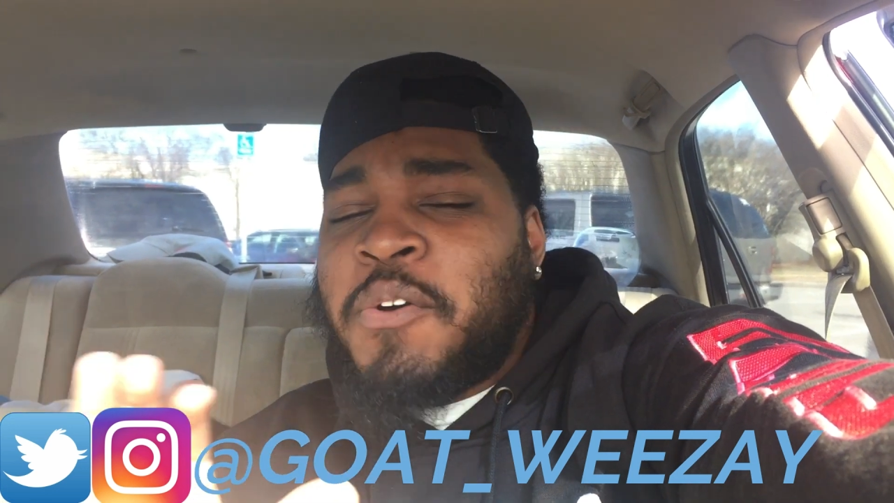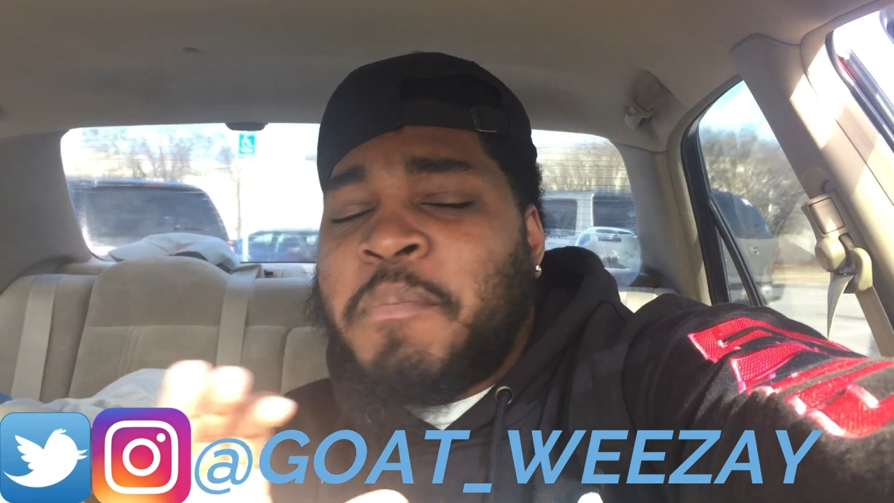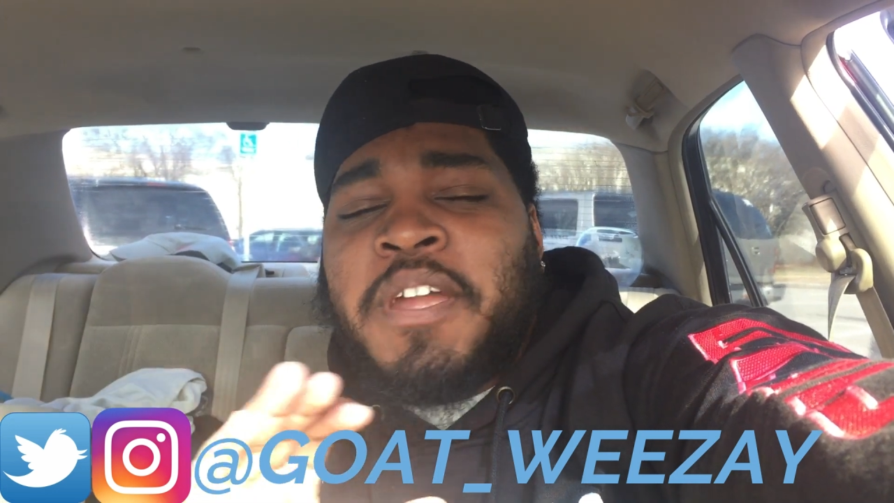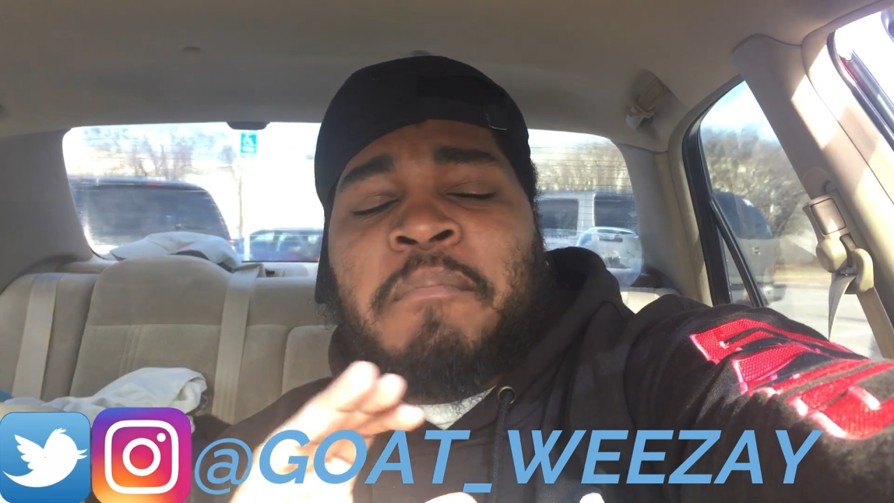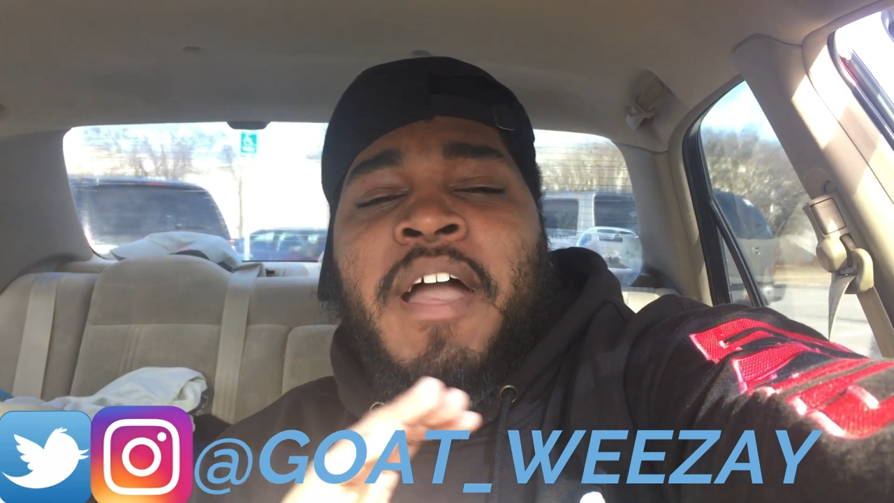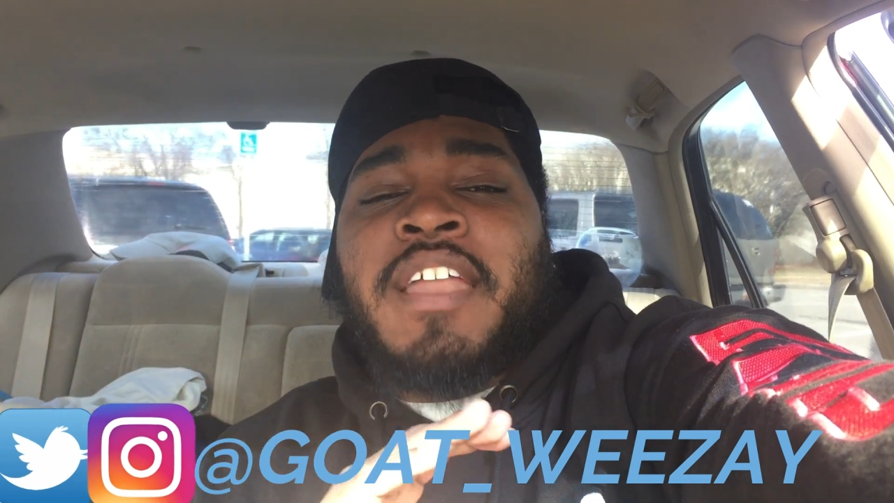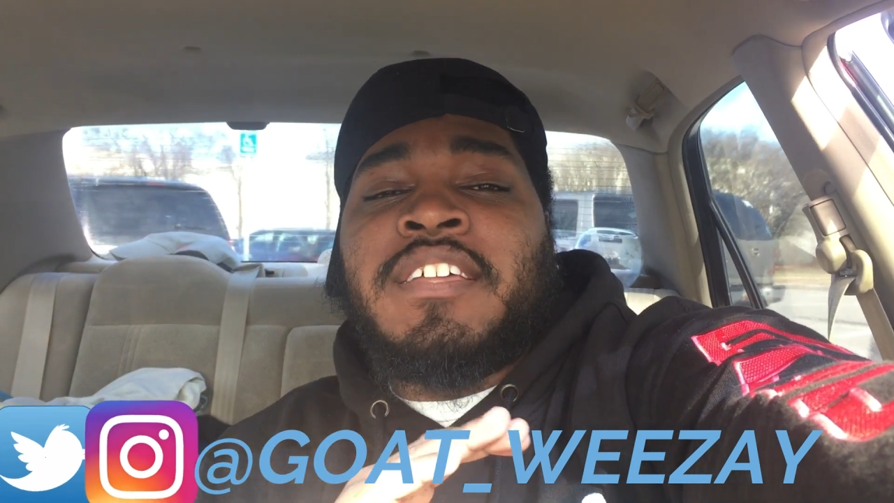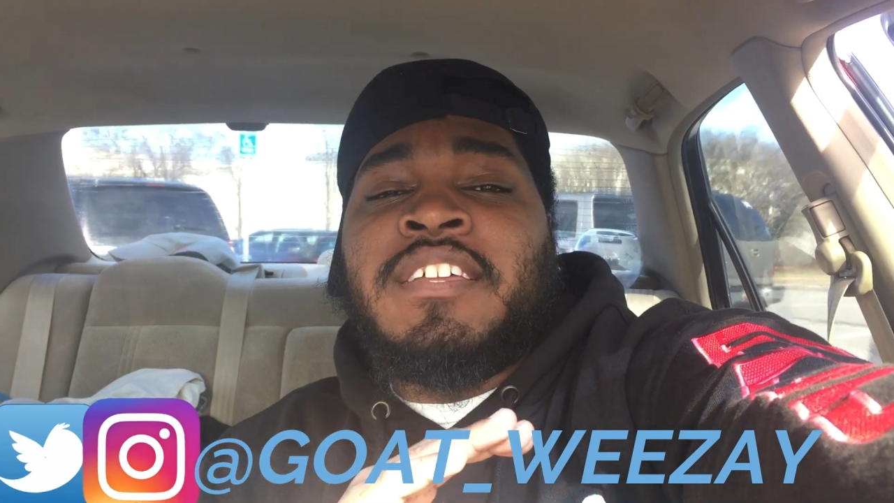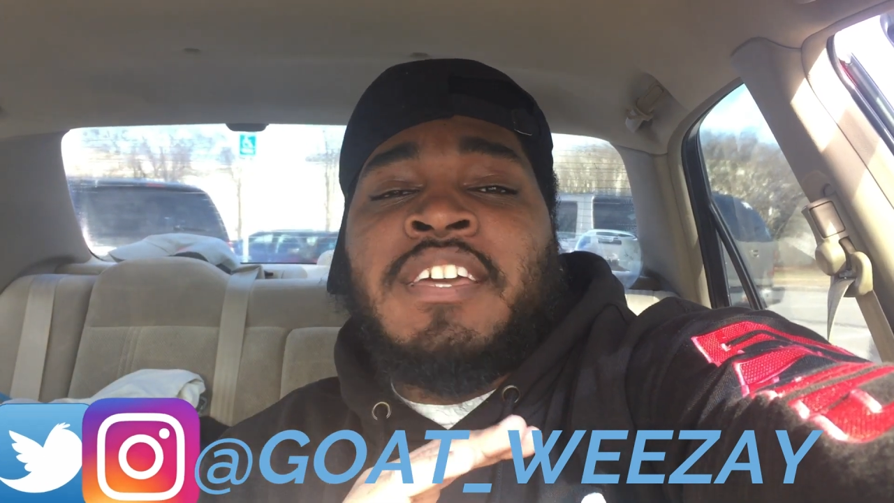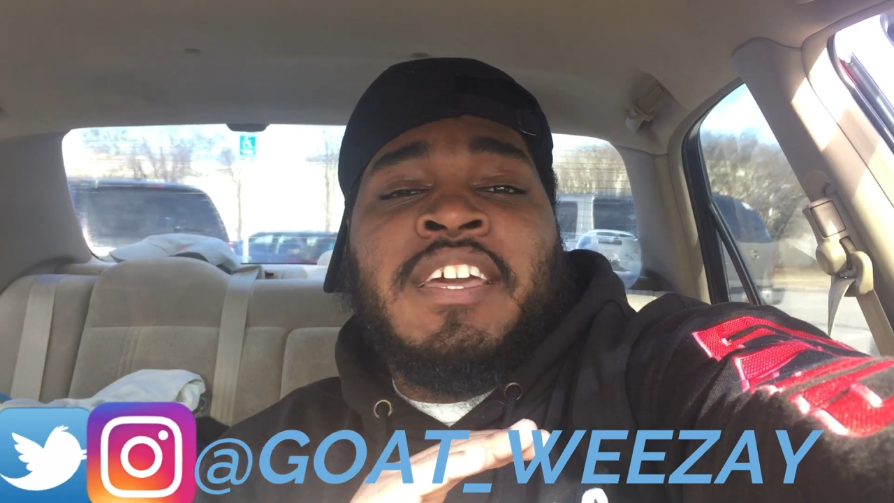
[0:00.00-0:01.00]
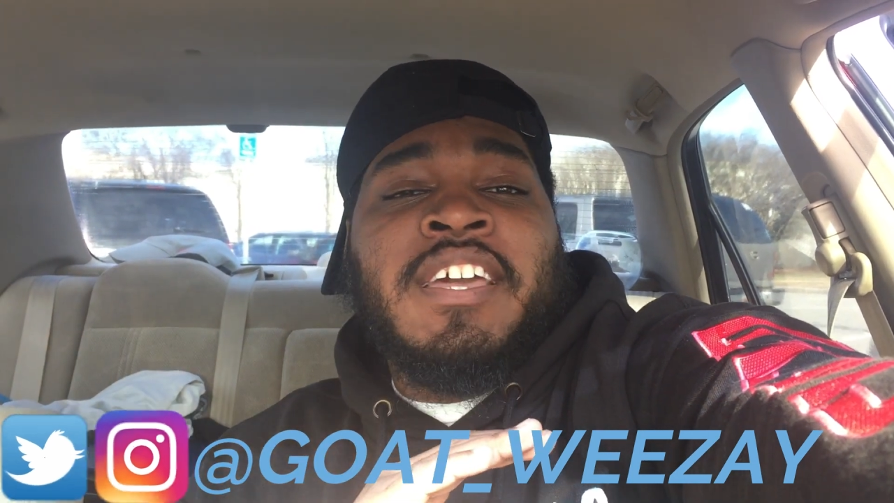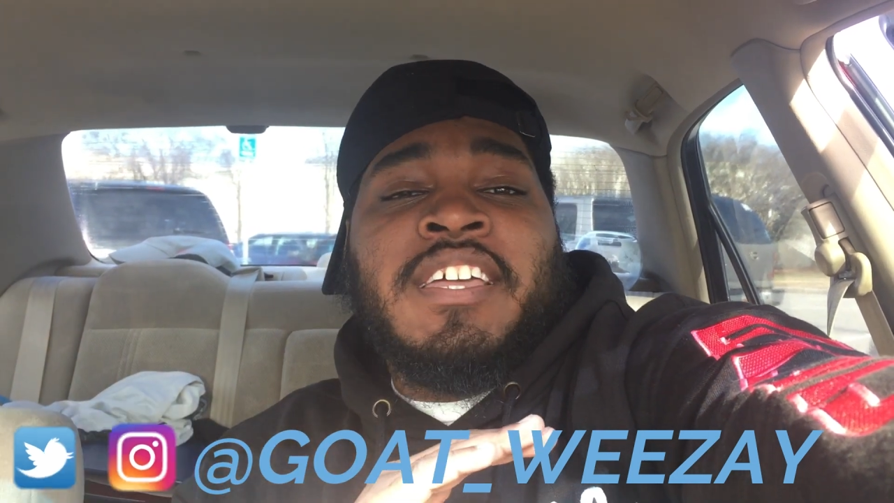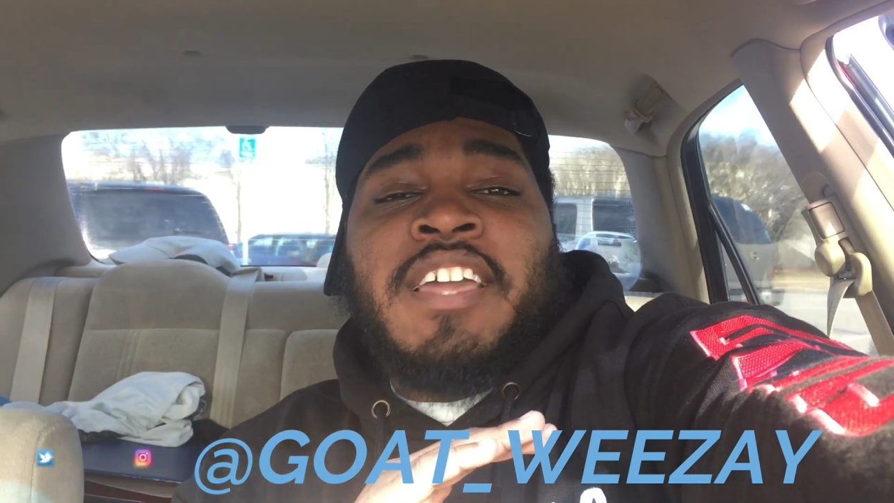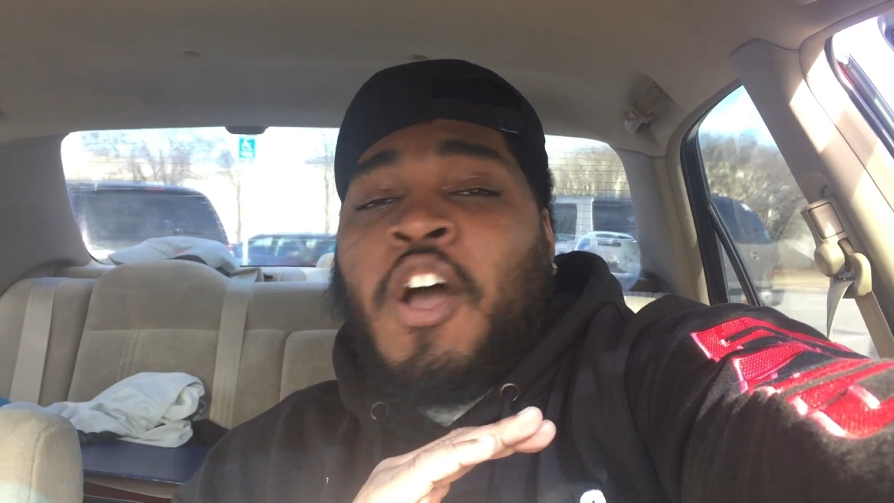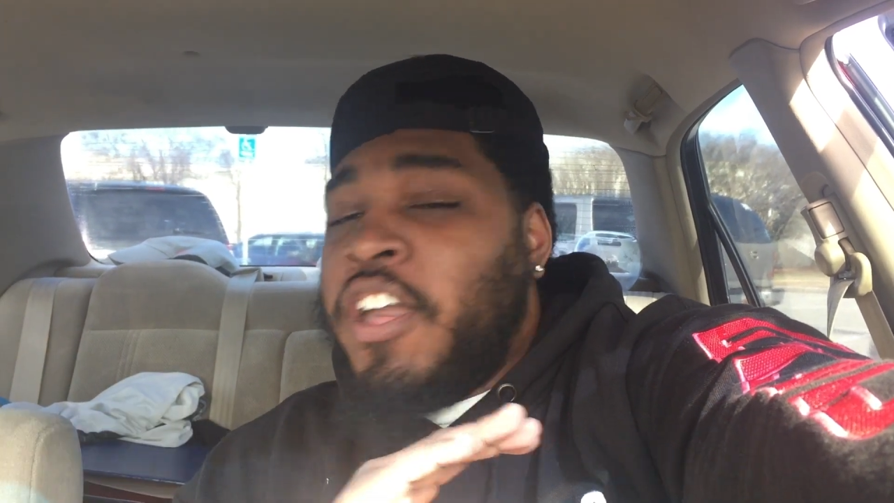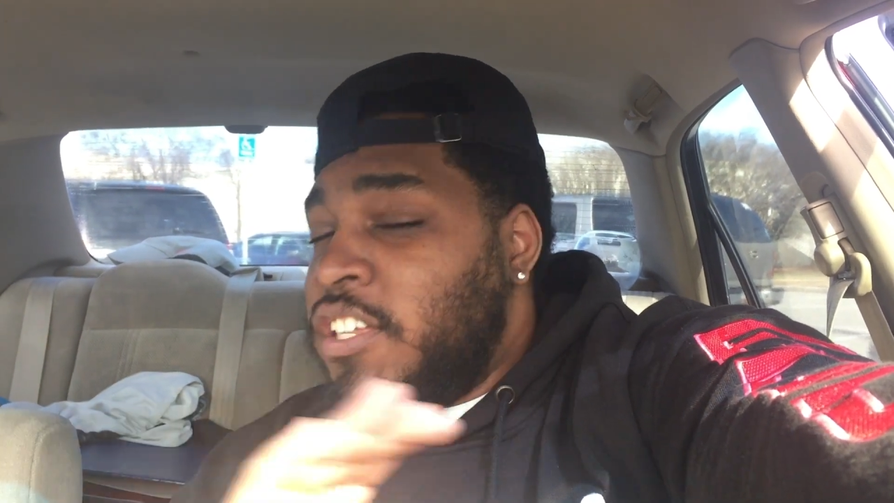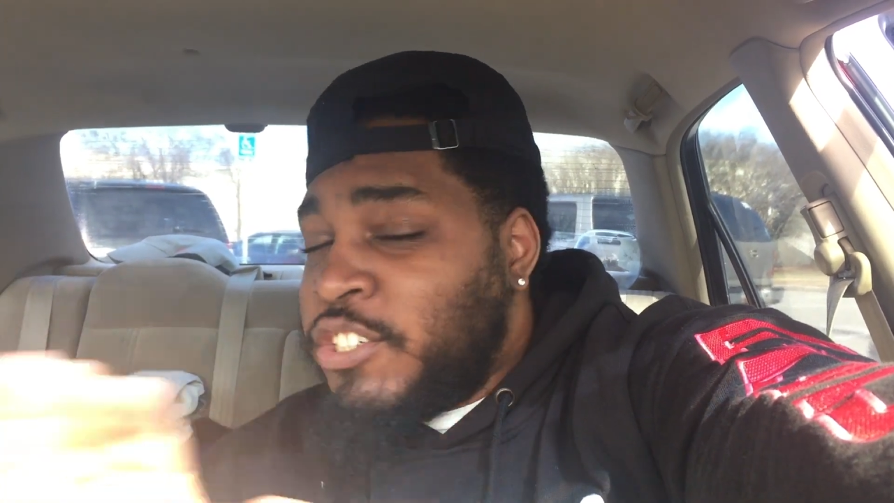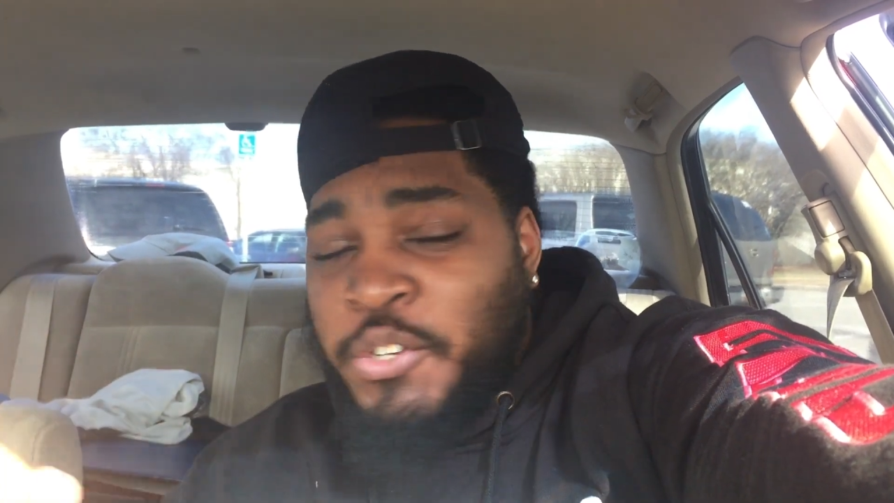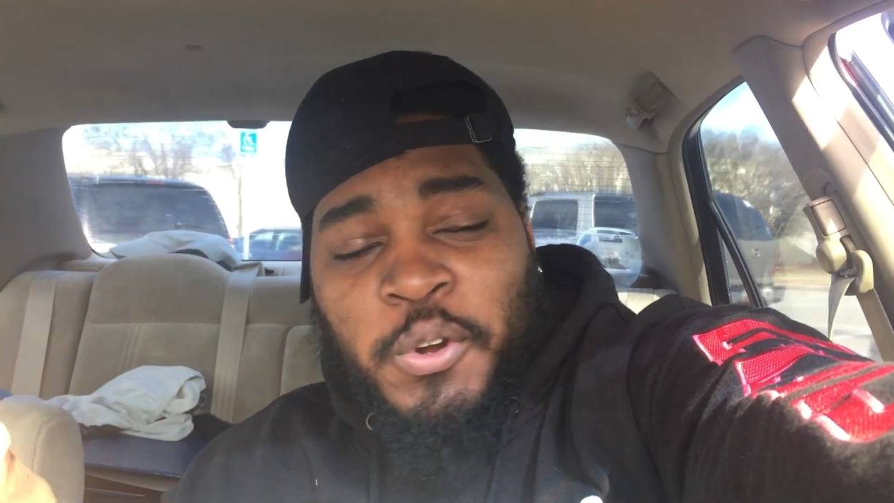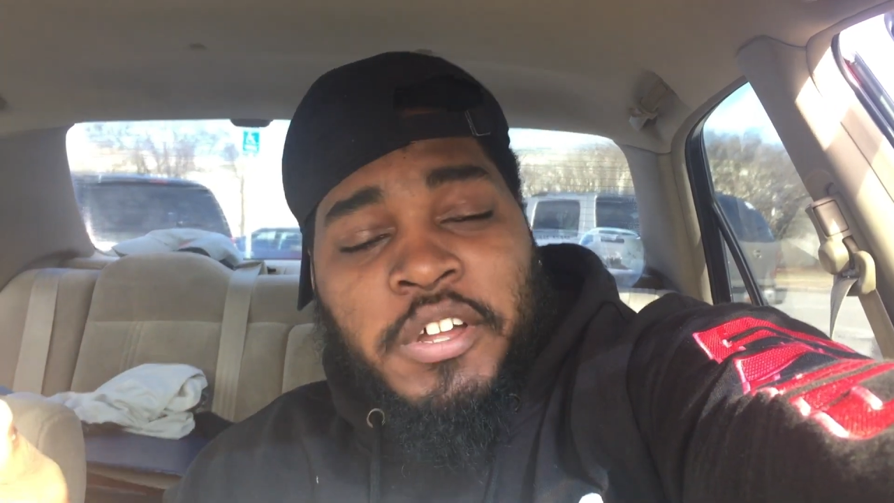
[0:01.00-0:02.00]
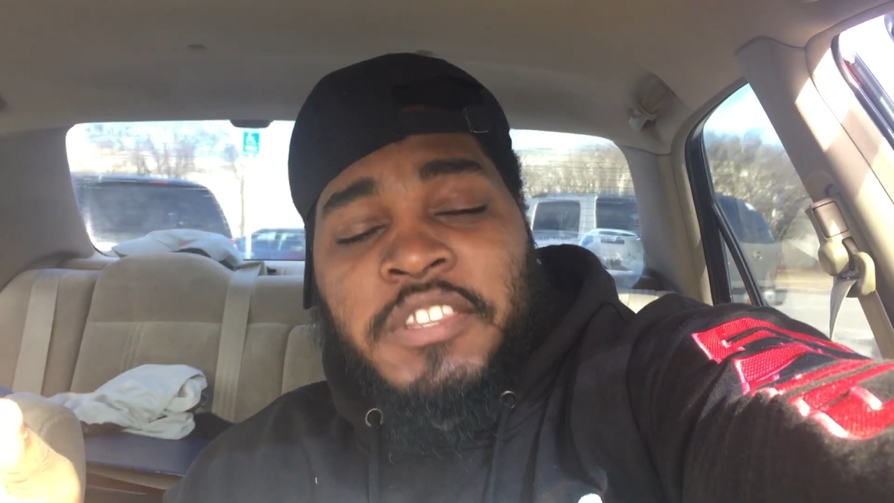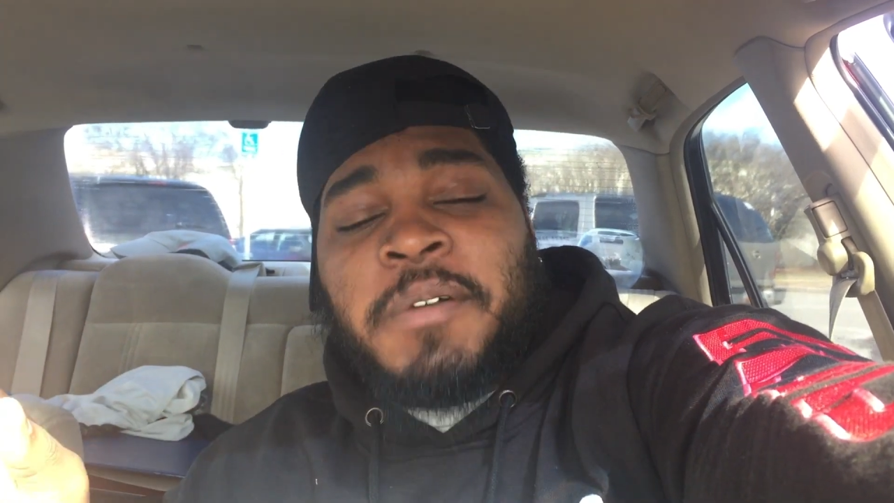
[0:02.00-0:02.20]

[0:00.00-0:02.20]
Hope everybody enjoyed